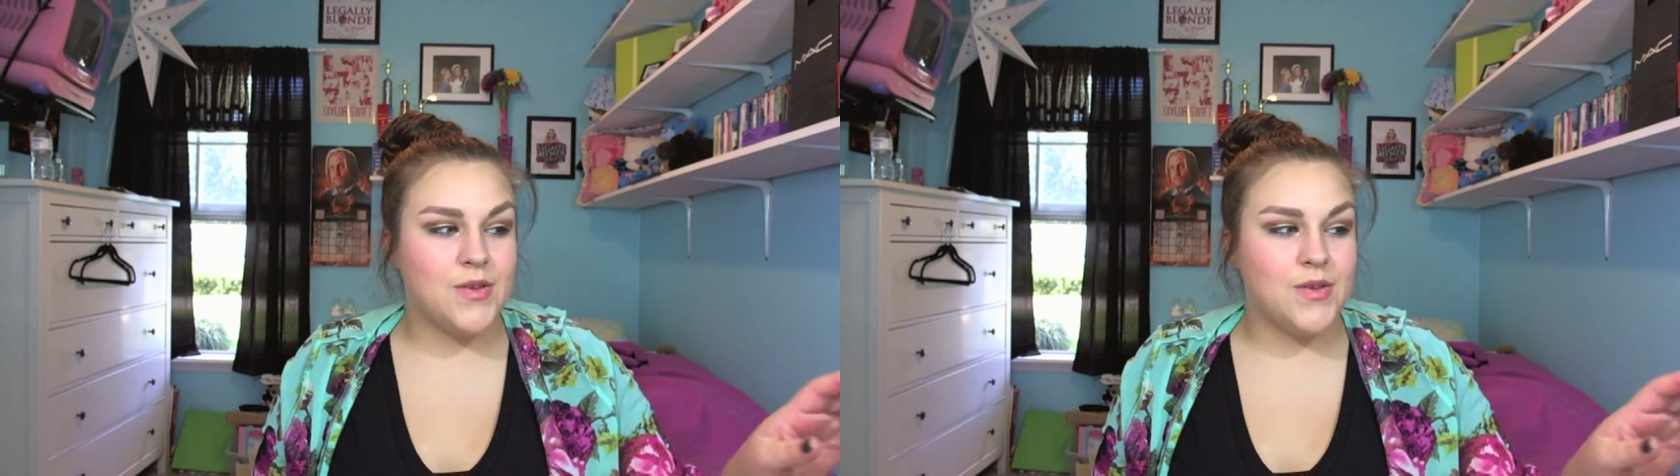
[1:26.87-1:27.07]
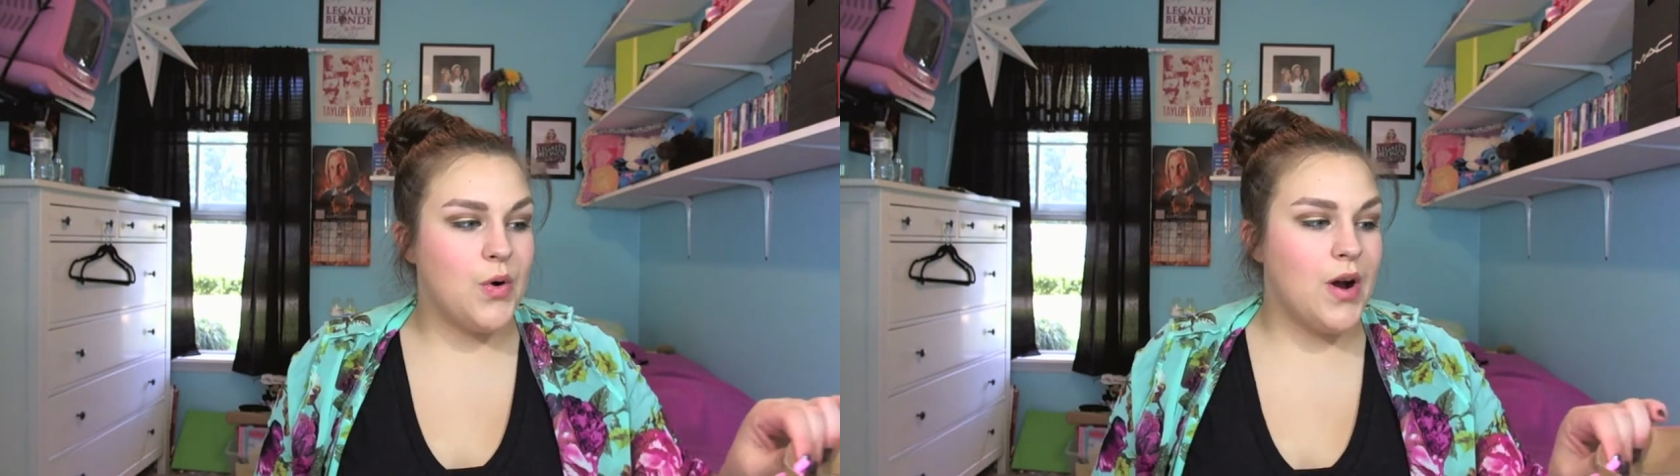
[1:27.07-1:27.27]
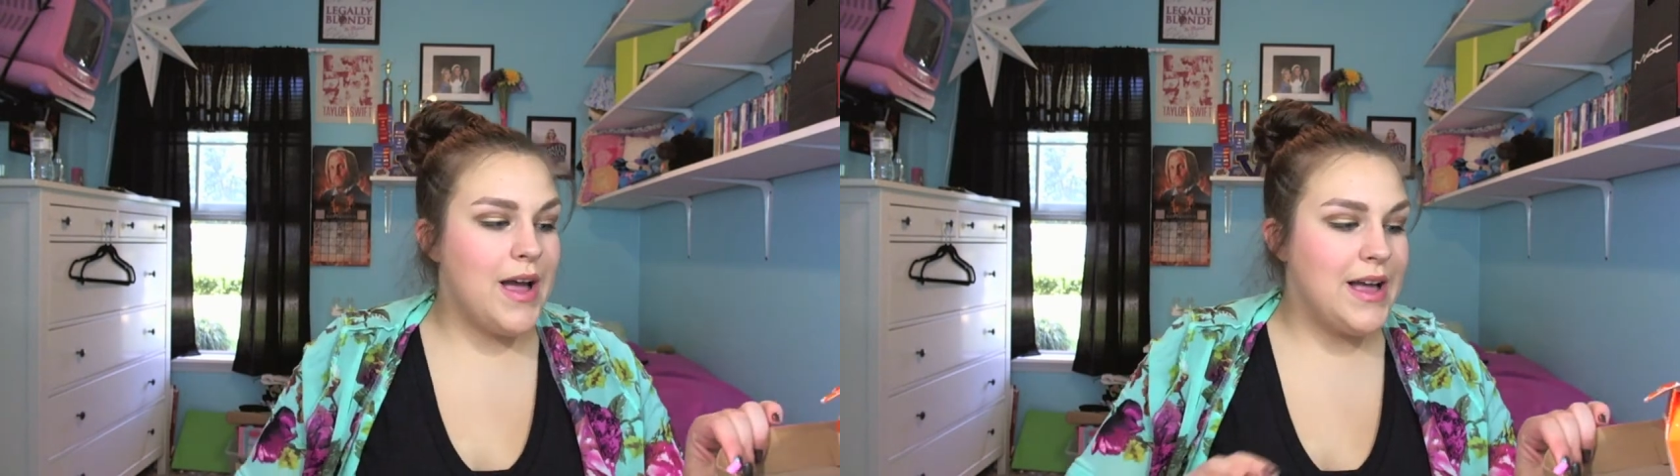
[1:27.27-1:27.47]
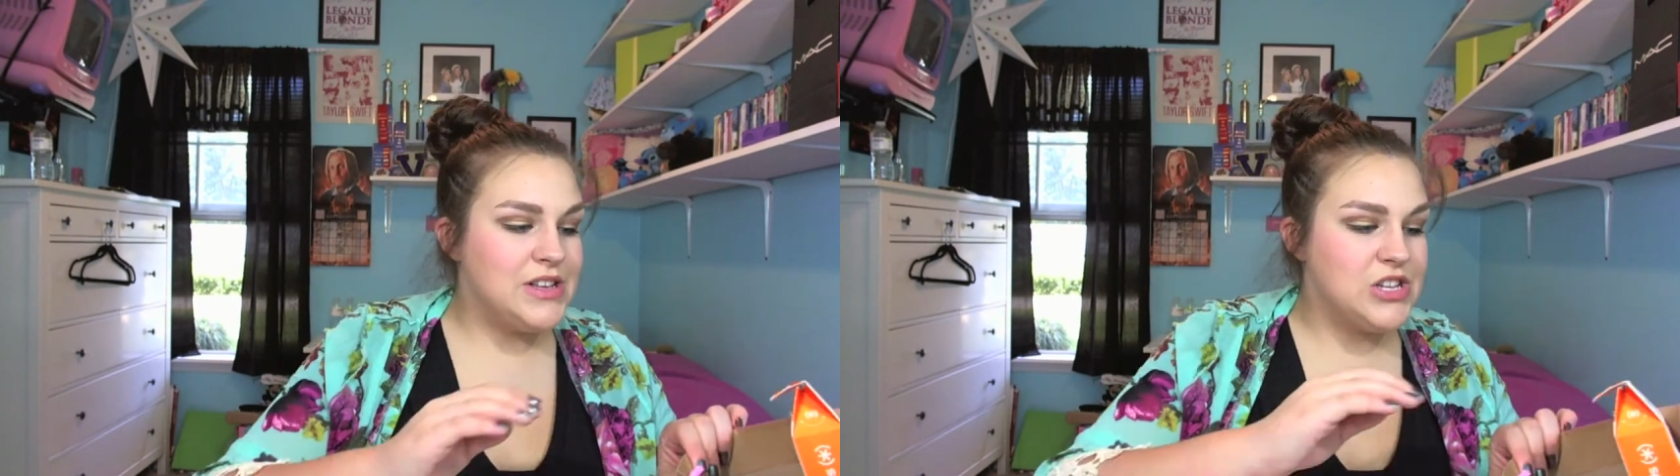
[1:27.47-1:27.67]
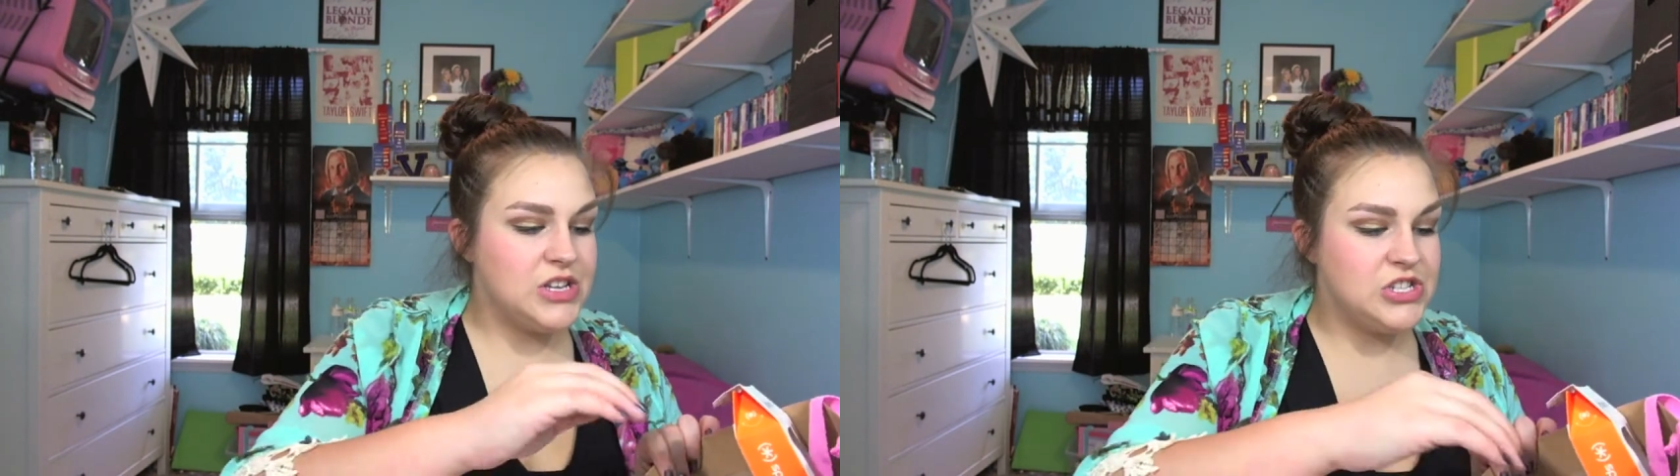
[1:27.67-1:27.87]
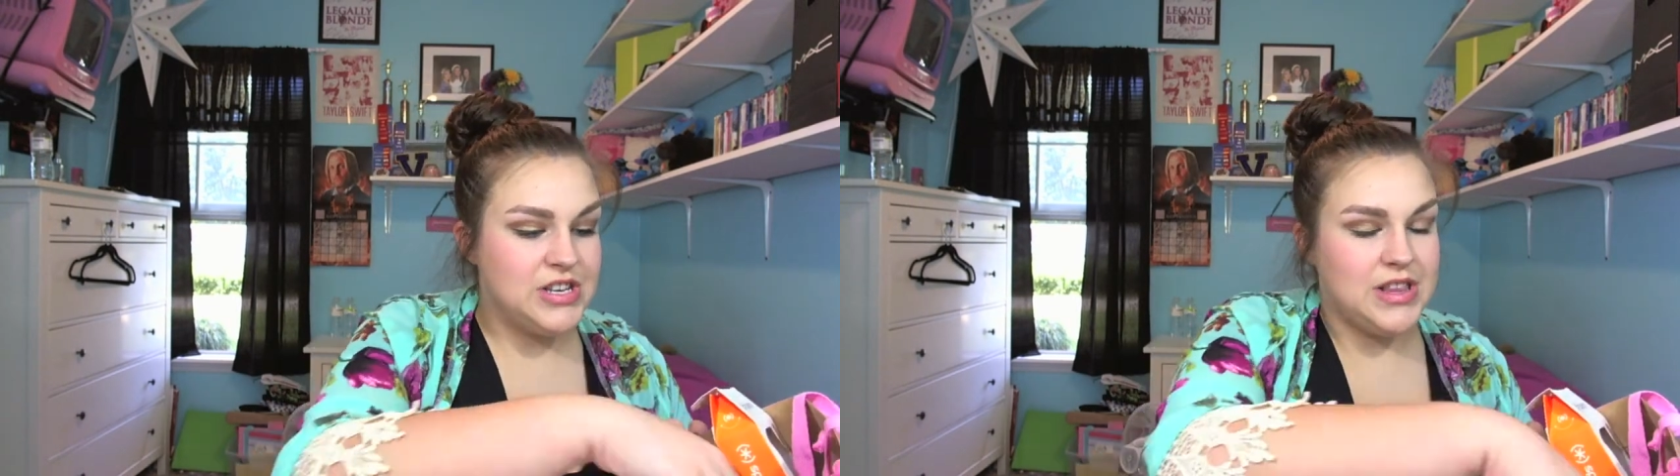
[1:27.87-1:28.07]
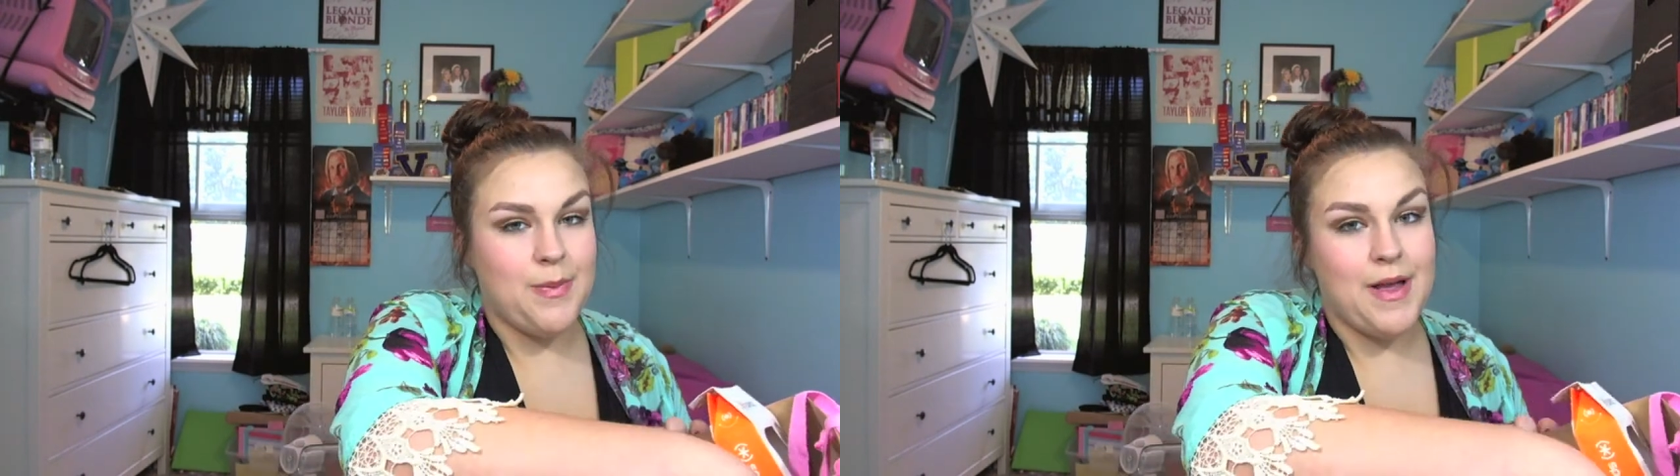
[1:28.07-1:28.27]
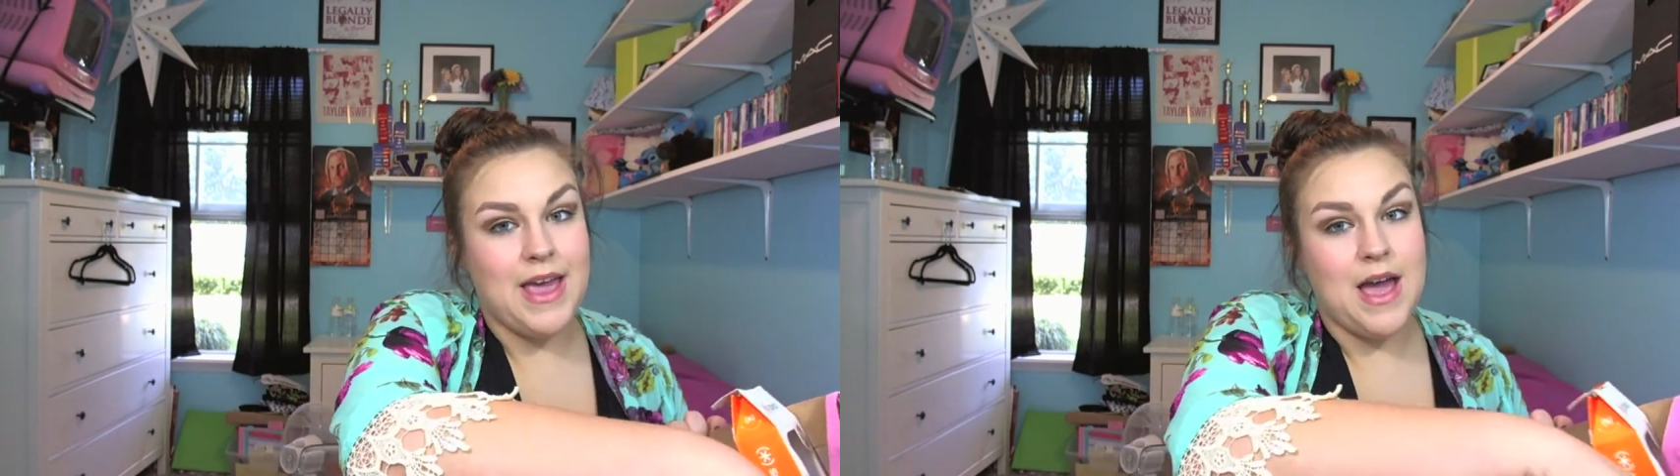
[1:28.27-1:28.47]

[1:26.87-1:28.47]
Sephora and JCPenney,